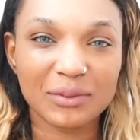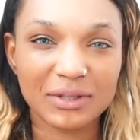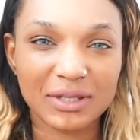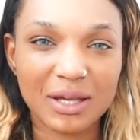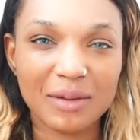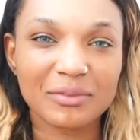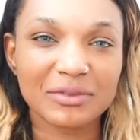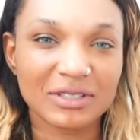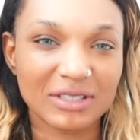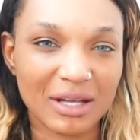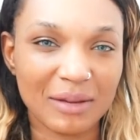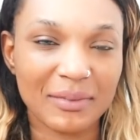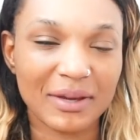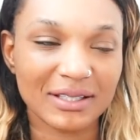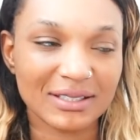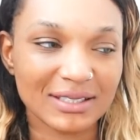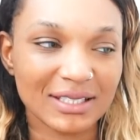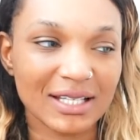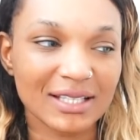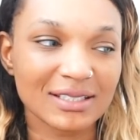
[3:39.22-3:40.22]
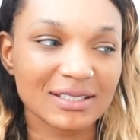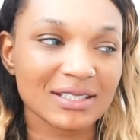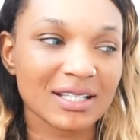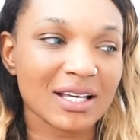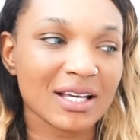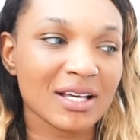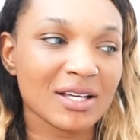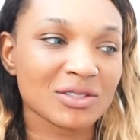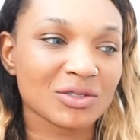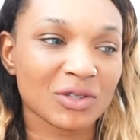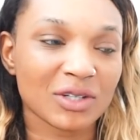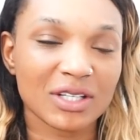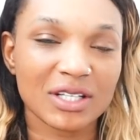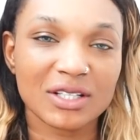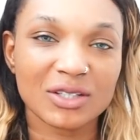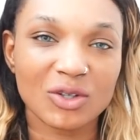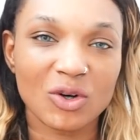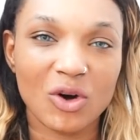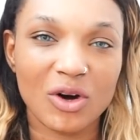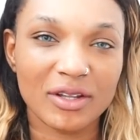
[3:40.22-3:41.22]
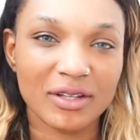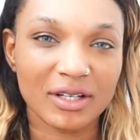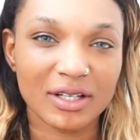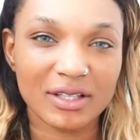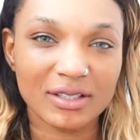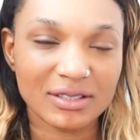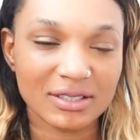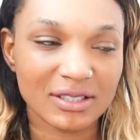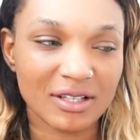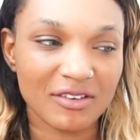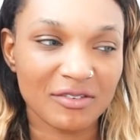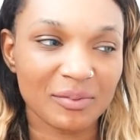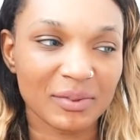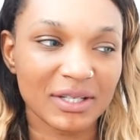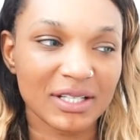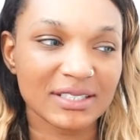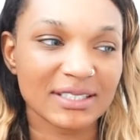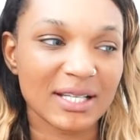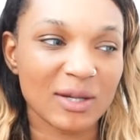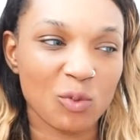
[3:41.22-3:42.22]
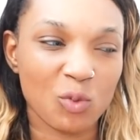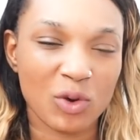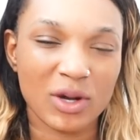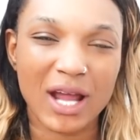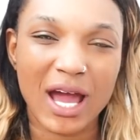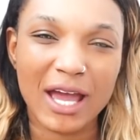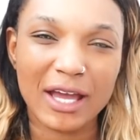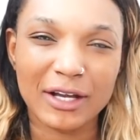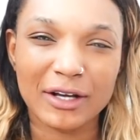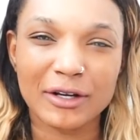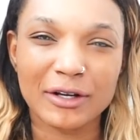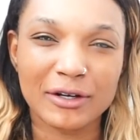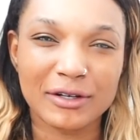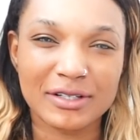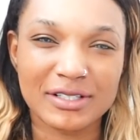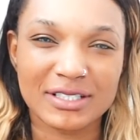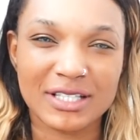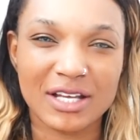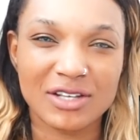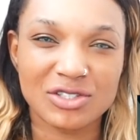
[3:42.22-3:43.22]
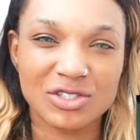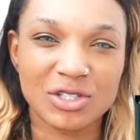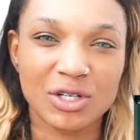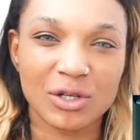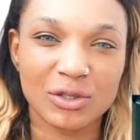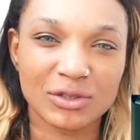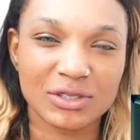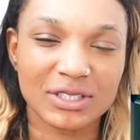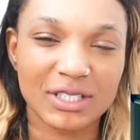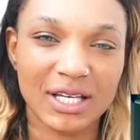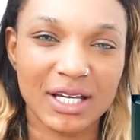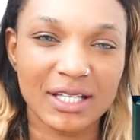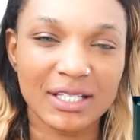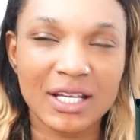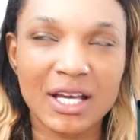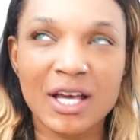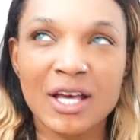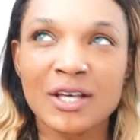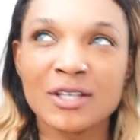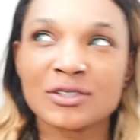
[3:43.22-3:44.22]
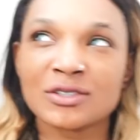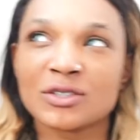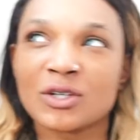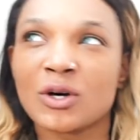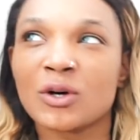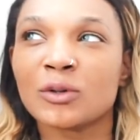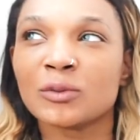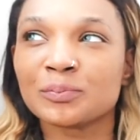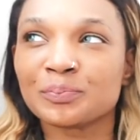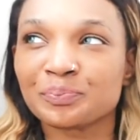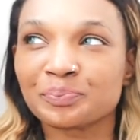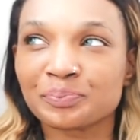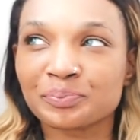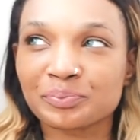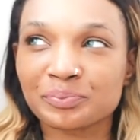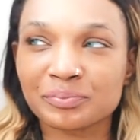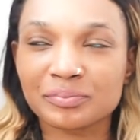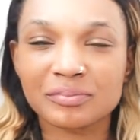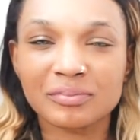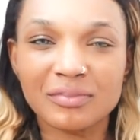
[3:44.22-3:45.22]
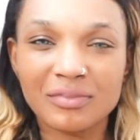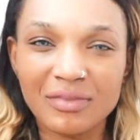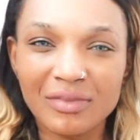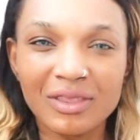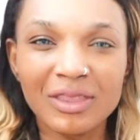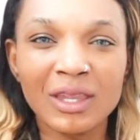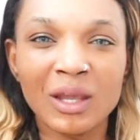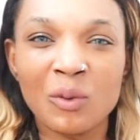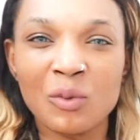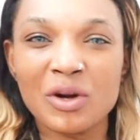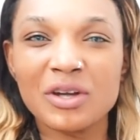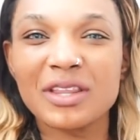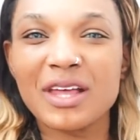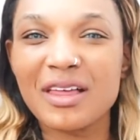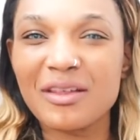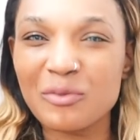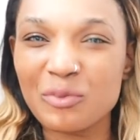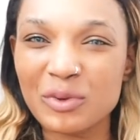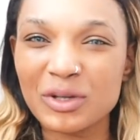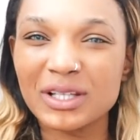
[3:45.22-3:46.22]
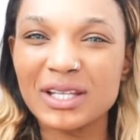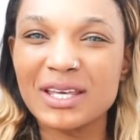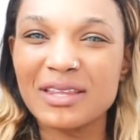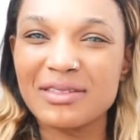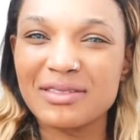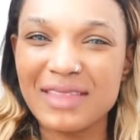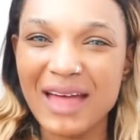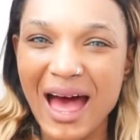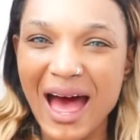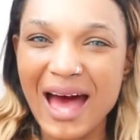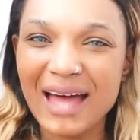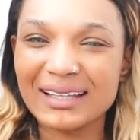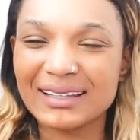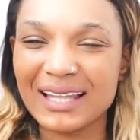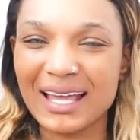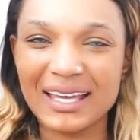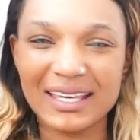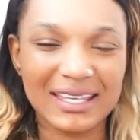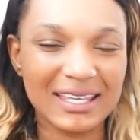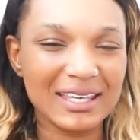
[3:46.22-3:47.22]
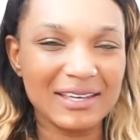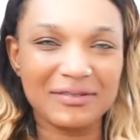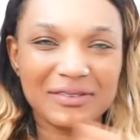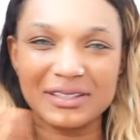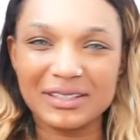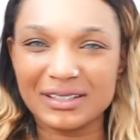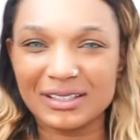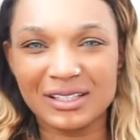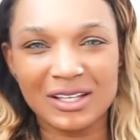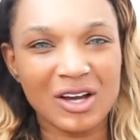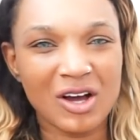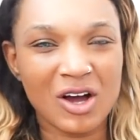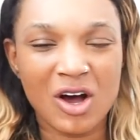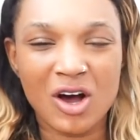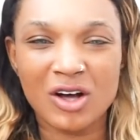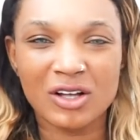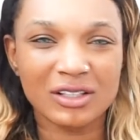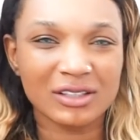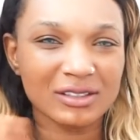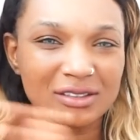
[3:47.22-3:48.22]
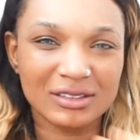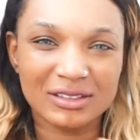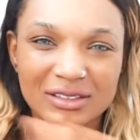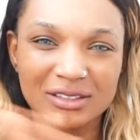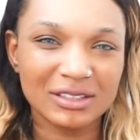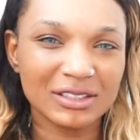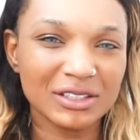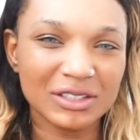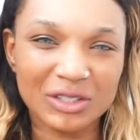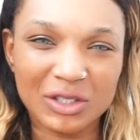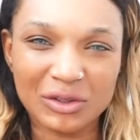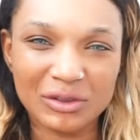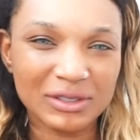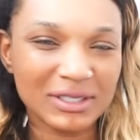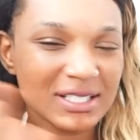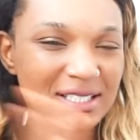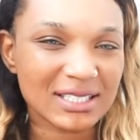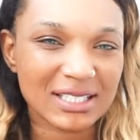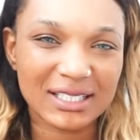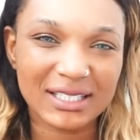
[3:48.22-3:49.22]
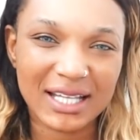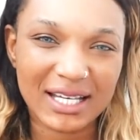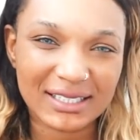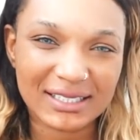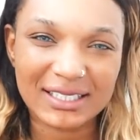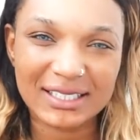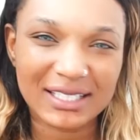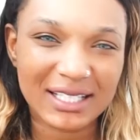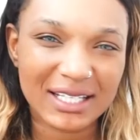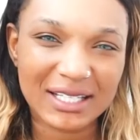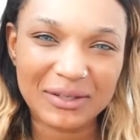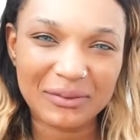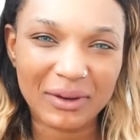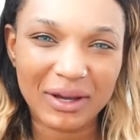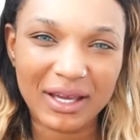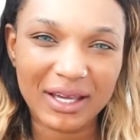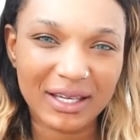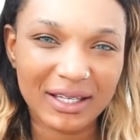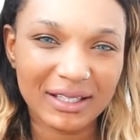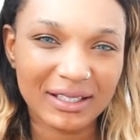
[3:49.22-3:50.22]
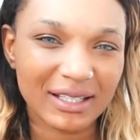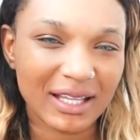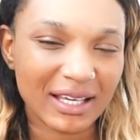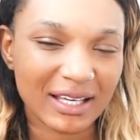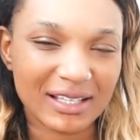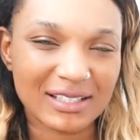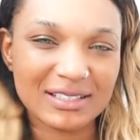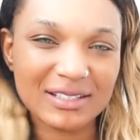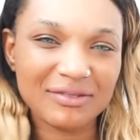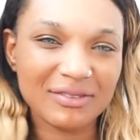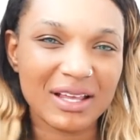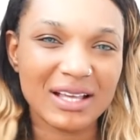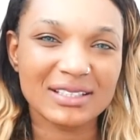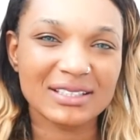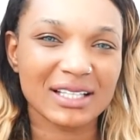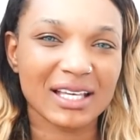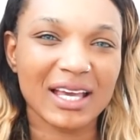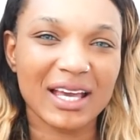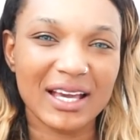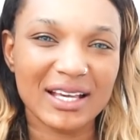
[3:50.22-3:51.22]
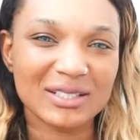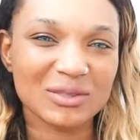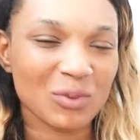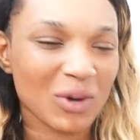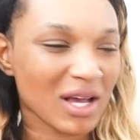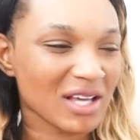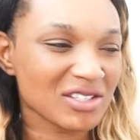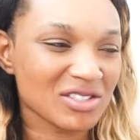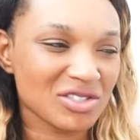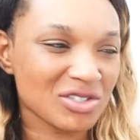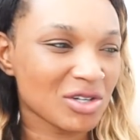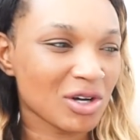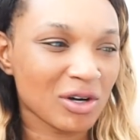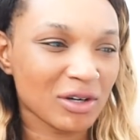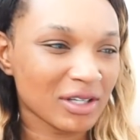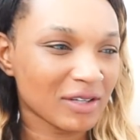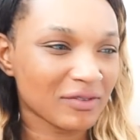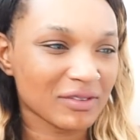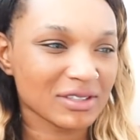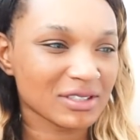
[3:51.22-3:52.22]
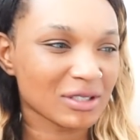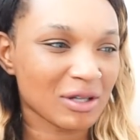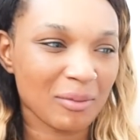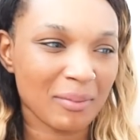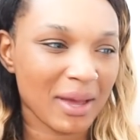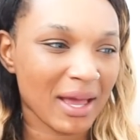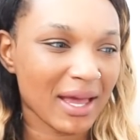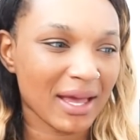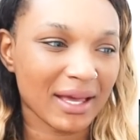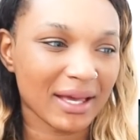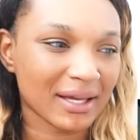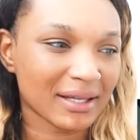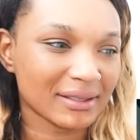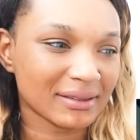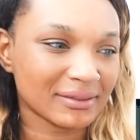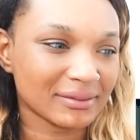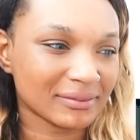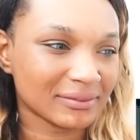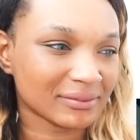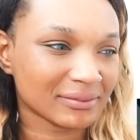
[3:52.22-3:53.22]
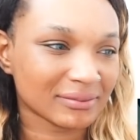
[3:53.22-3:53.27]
with them, so that makes sense. So he didn't know all the other stuff, but he said what I heard is that Joe said. So, were they really that, like, even you know, disconnected anyway? Like, because if that's the case, why is Joe even so mad?